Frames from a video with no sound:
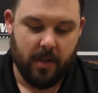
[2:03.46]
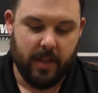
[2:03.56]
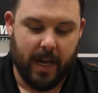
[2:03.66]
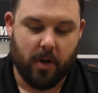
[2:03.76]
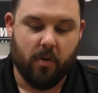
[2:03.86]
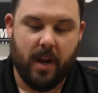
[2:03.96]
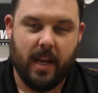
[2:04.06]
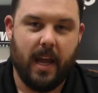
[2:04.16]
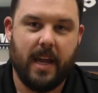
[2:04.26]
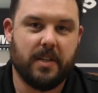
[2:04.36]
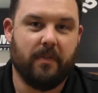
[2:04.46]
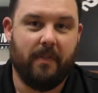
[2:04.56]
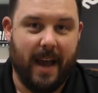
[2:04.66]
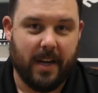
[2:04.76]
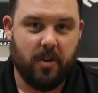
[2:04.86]
that crankcase
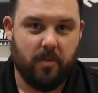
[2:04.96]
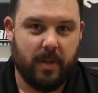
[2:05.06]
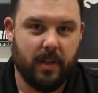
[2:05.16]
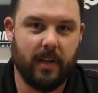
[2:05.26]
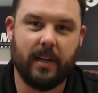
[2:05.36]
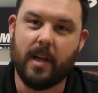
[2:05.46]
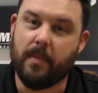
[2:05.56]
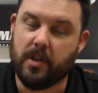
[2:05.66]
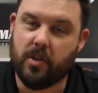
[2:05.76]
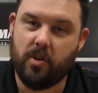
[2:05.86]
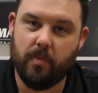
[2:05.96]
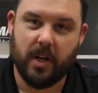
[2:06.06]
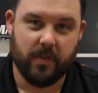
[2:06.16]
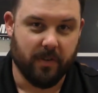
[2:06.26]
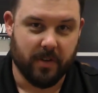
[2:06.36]
vacuum can be too
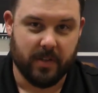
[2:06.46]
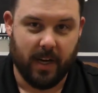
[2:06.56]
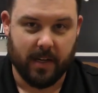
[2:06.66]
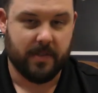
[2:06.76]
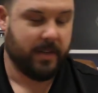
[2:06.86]
much for a stock